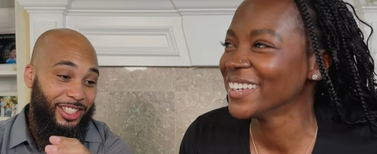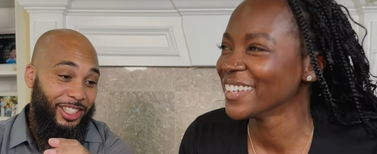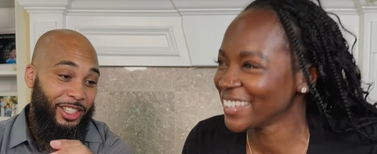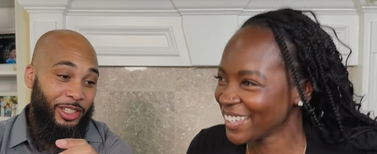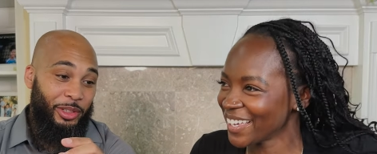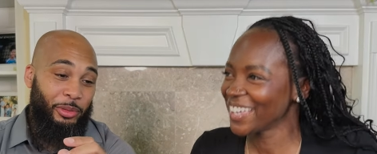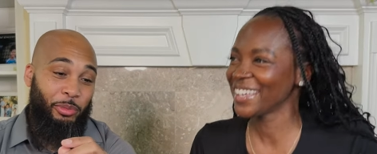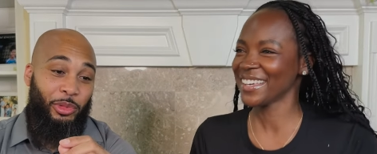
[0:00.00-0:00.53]

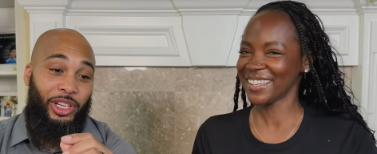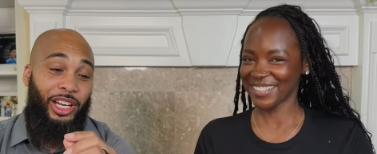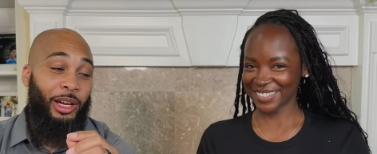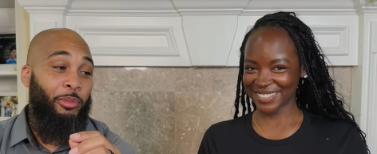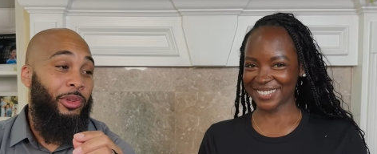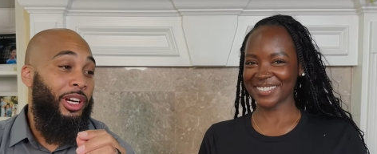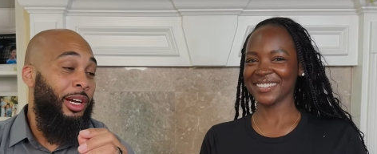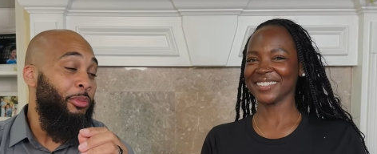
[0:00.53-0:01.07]
Speaker 1: Yes,
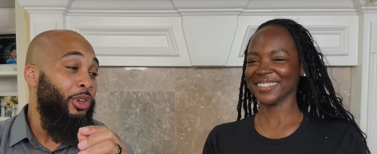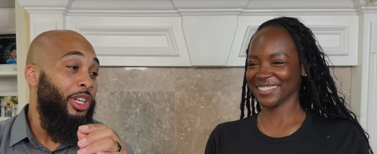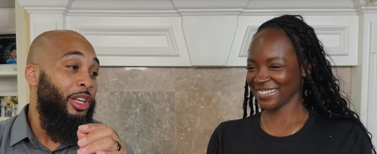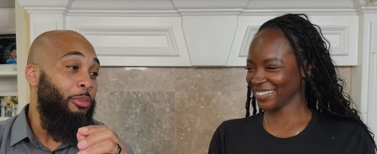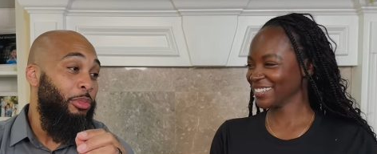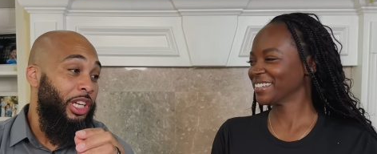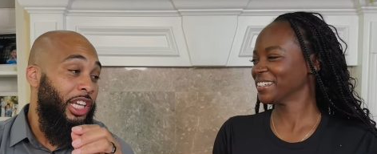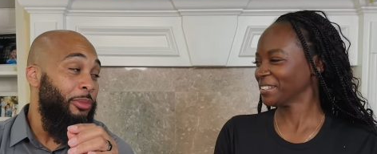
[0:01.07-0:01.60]
like, I'm, I'm, gonna
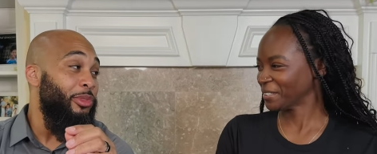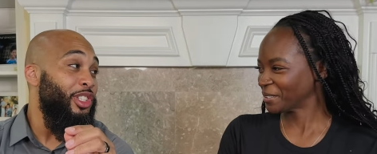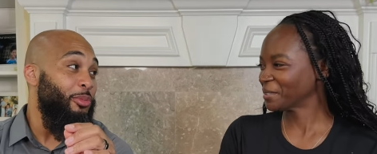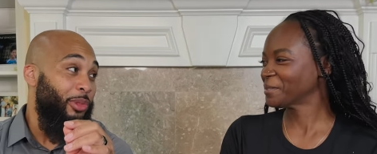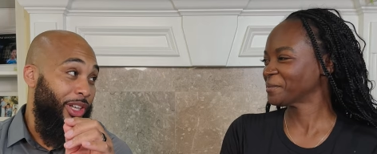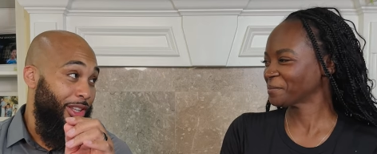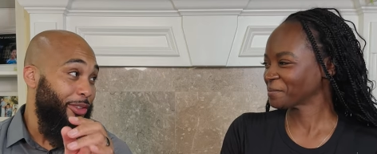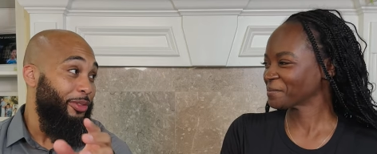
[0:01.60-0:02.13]
blame his
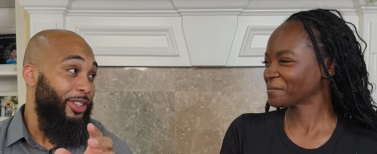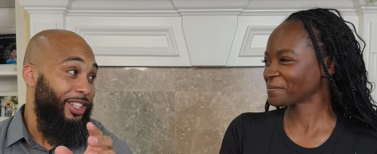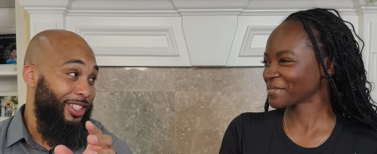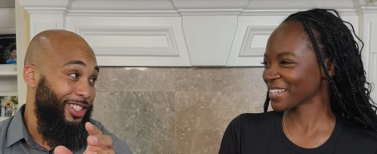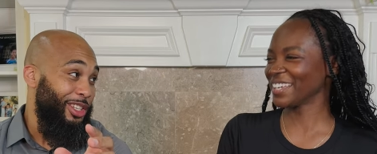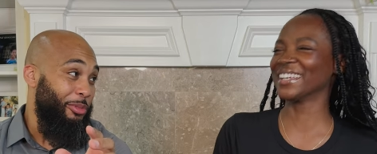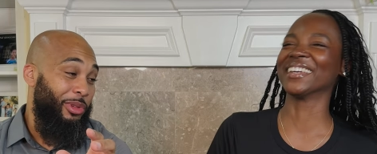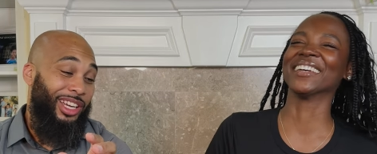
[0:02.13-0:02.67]
mother for this.
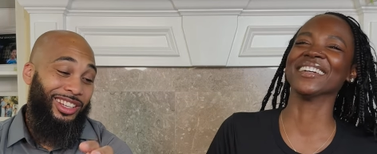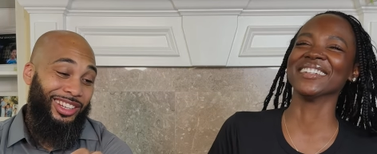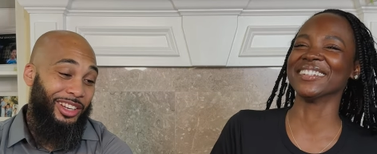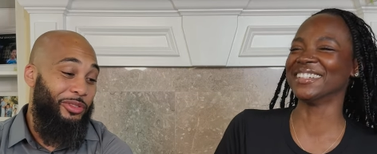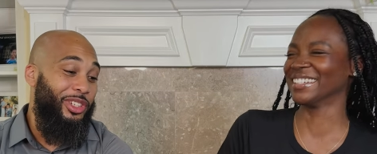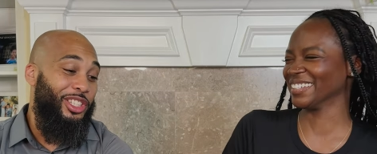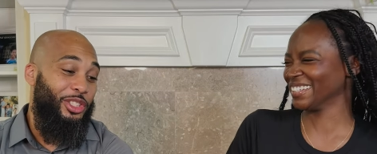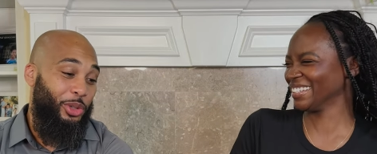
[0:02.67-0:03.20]
Man,
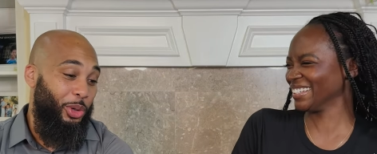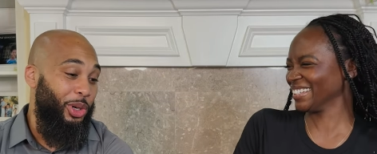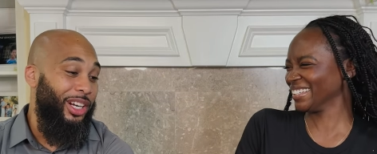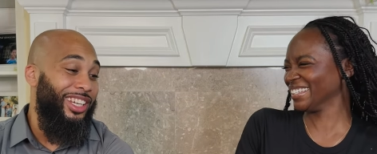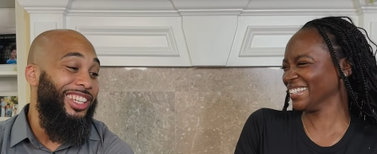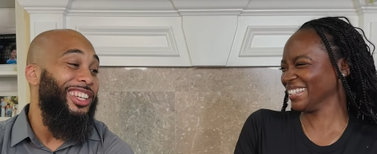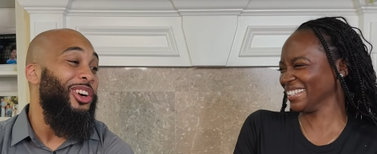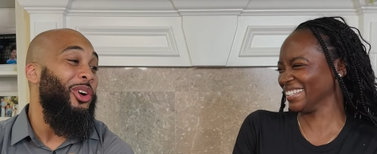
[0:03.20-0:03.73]
every toy he
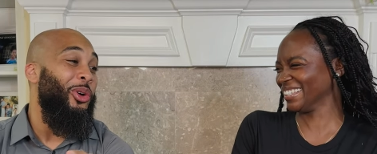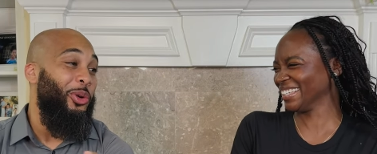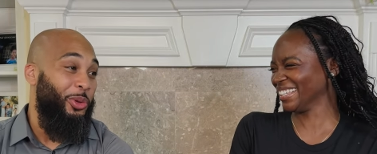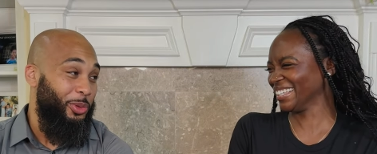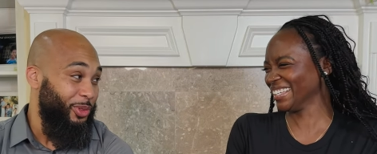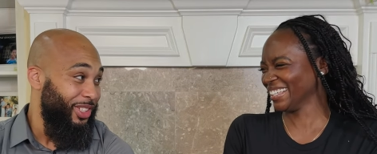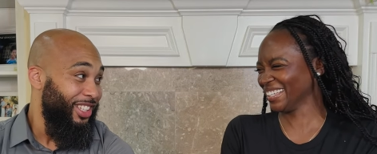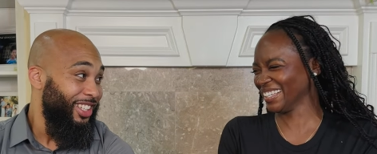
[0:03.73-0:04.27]

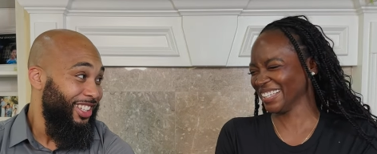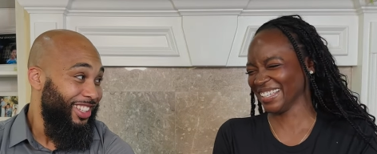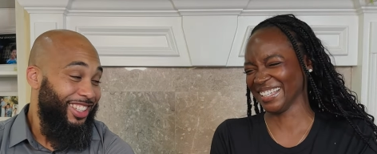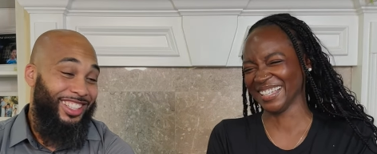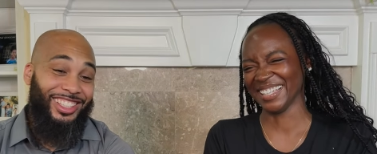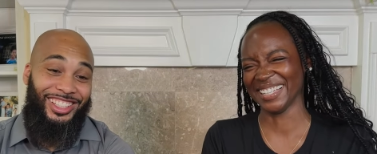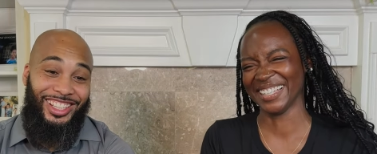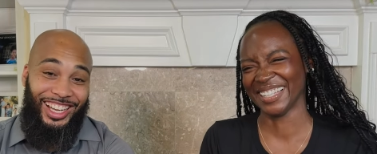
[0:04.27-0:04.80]
owned,
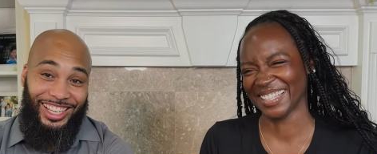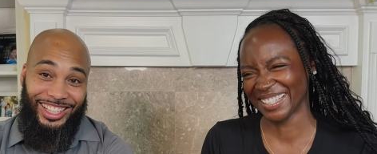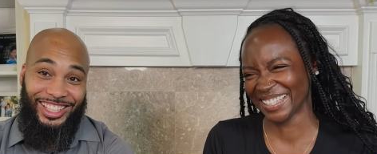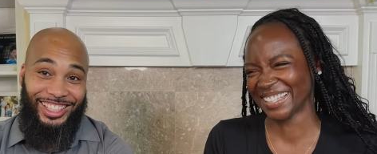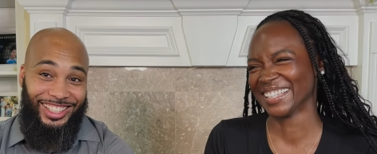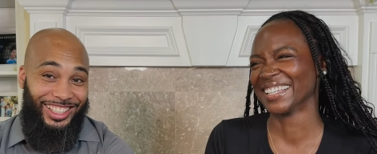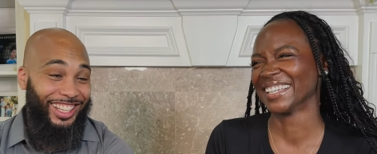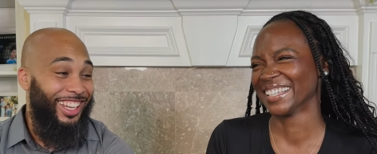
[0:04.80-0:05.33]
he got it,
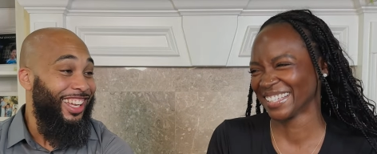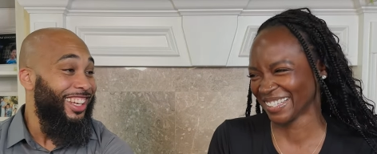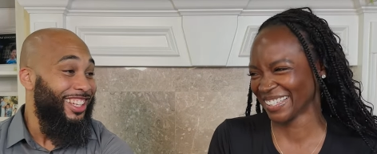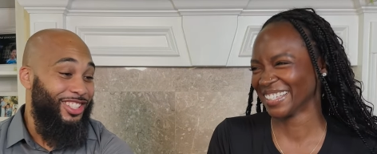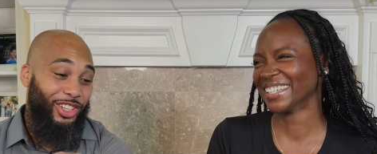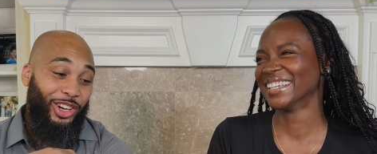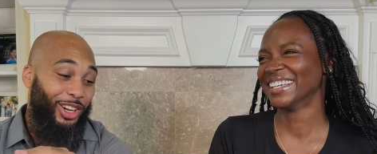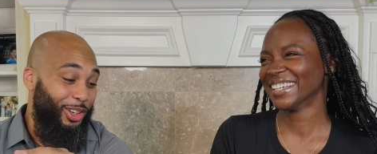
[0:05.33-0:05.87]
and it's
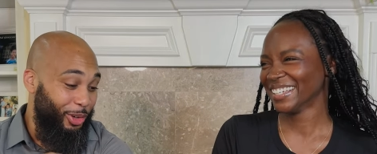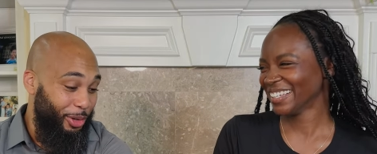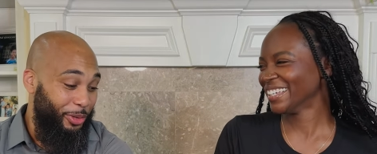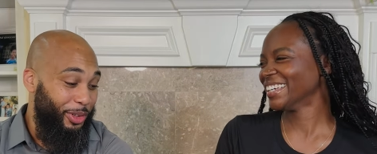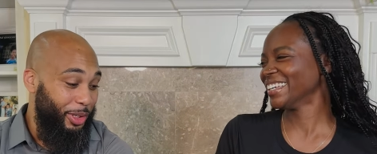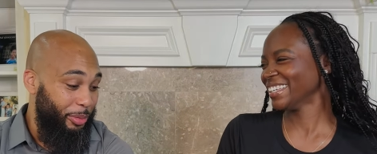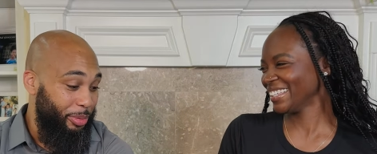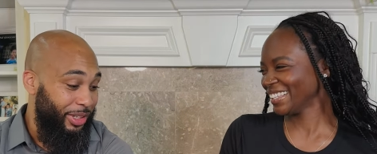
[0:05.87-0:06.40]
all over
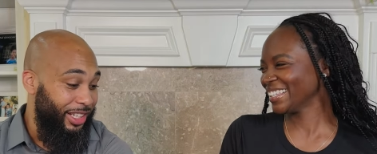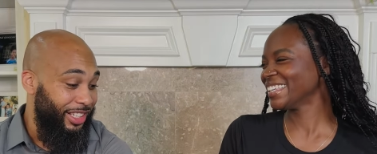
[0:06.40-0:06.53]
the place.